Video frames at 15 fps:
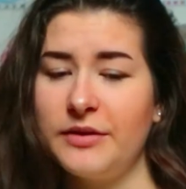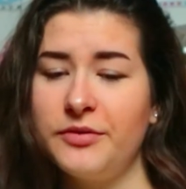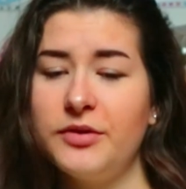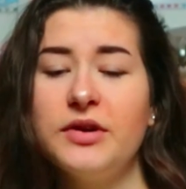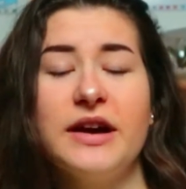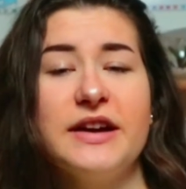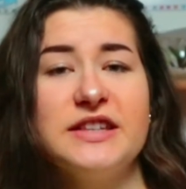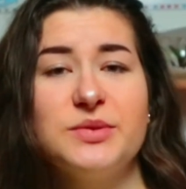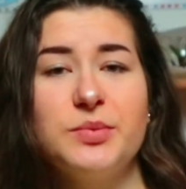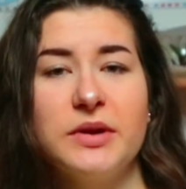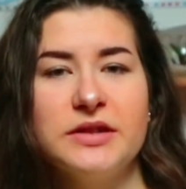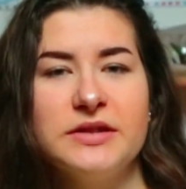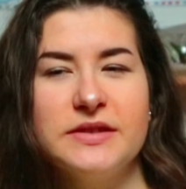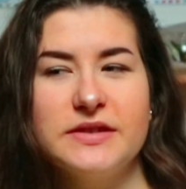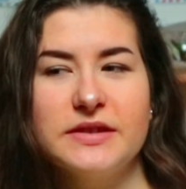If you guys
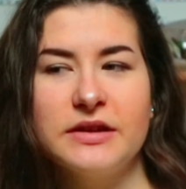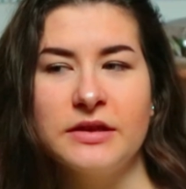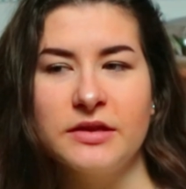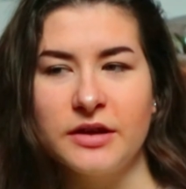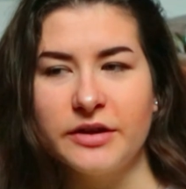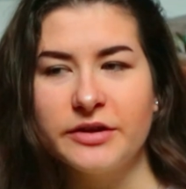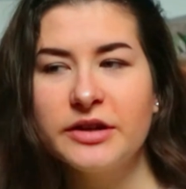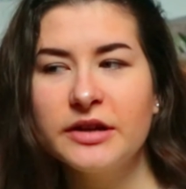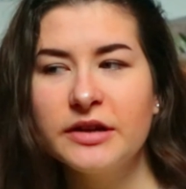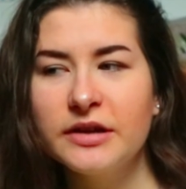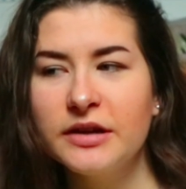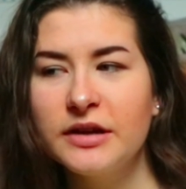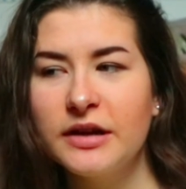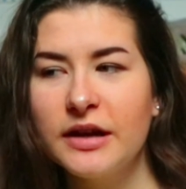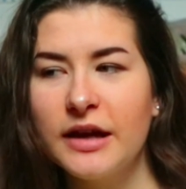want
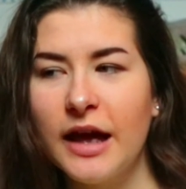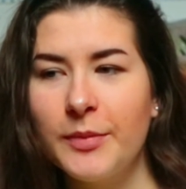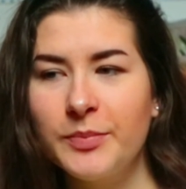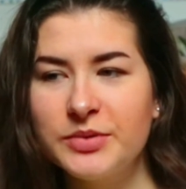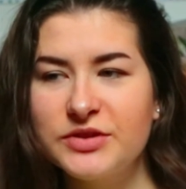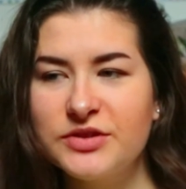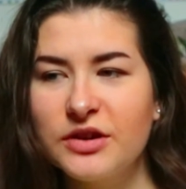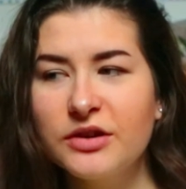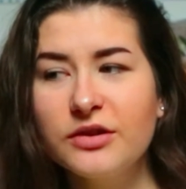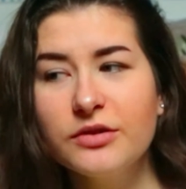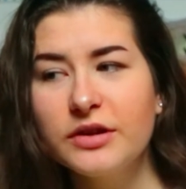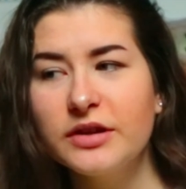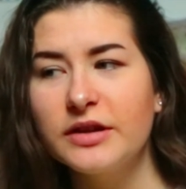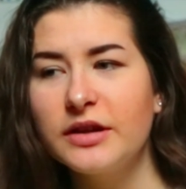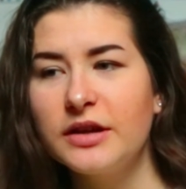another
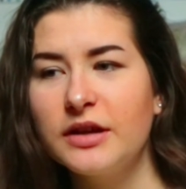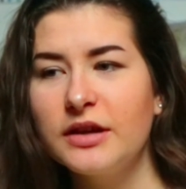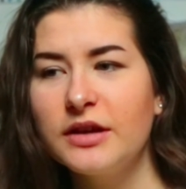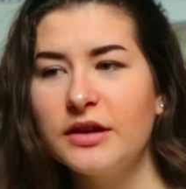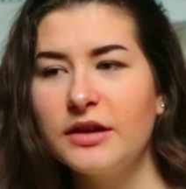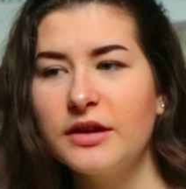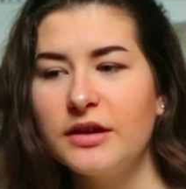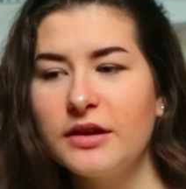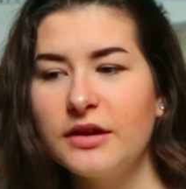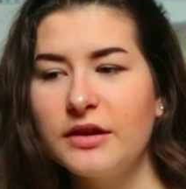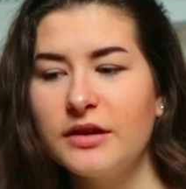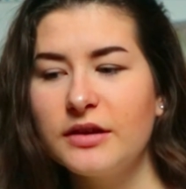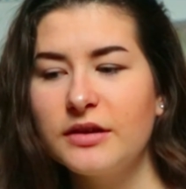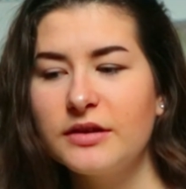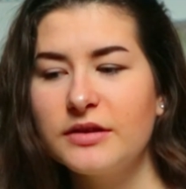episode
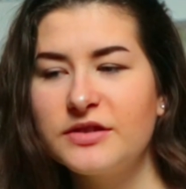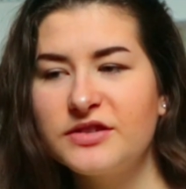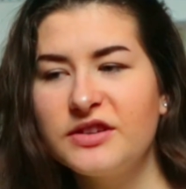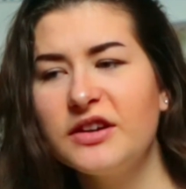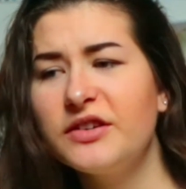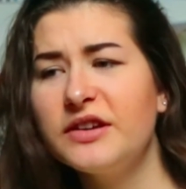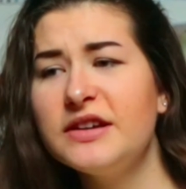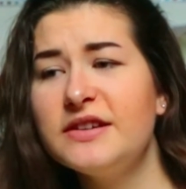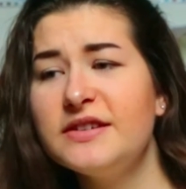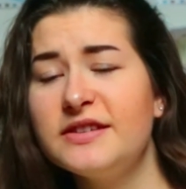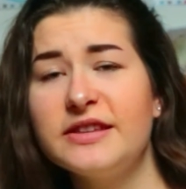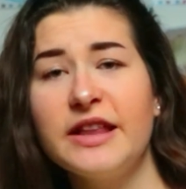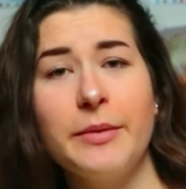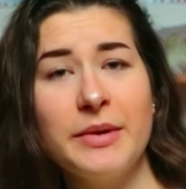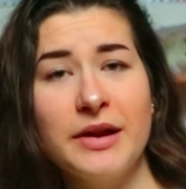
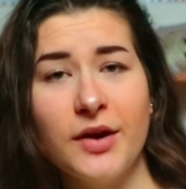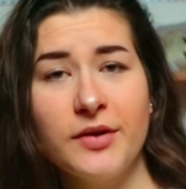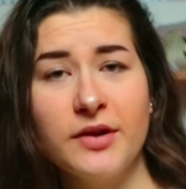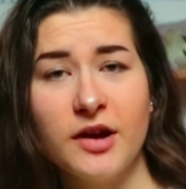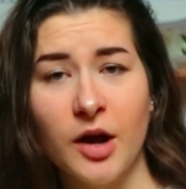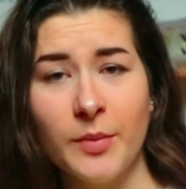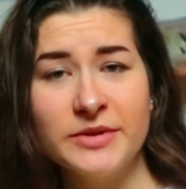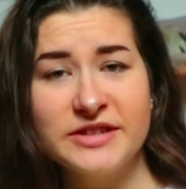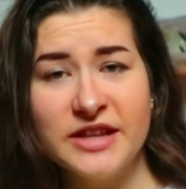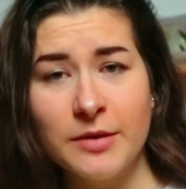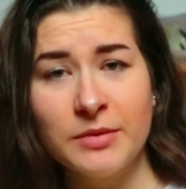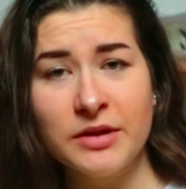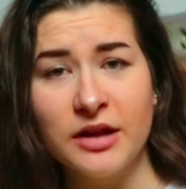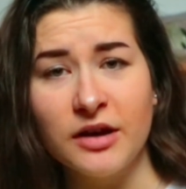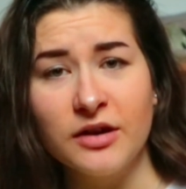series, let me know in the comments
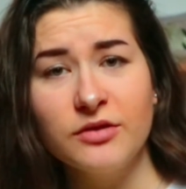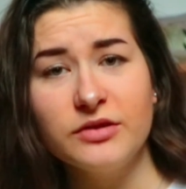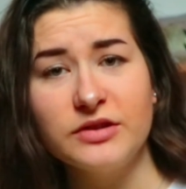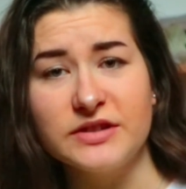down below.